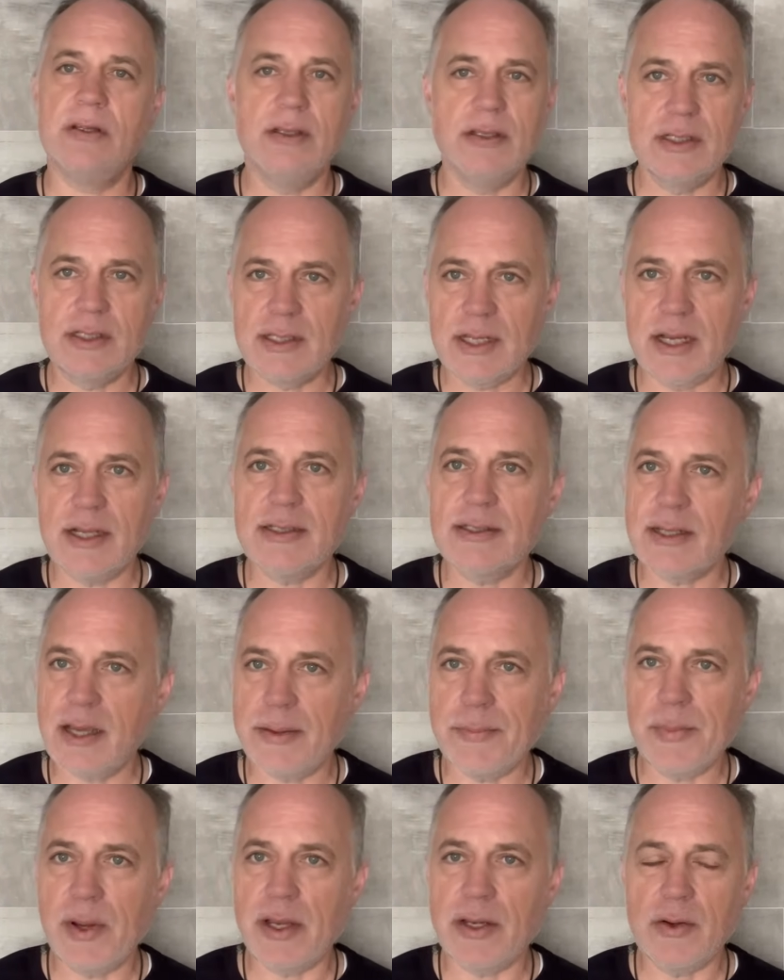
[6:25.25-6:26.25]
Or this sounds
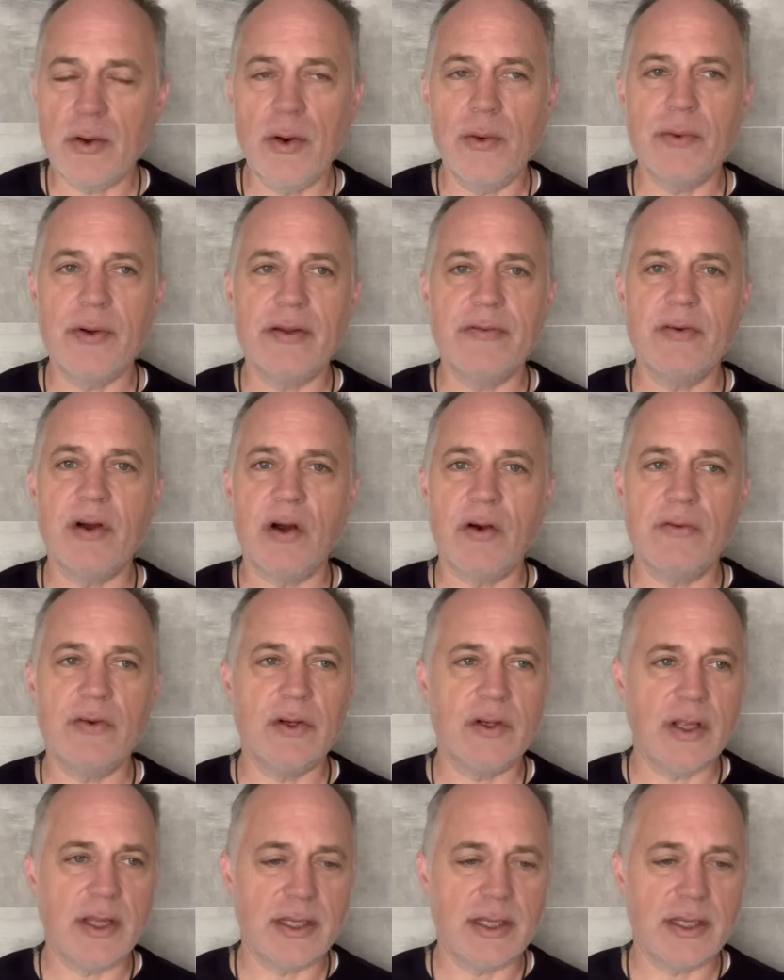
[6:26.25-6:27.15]
like my Colt revolver.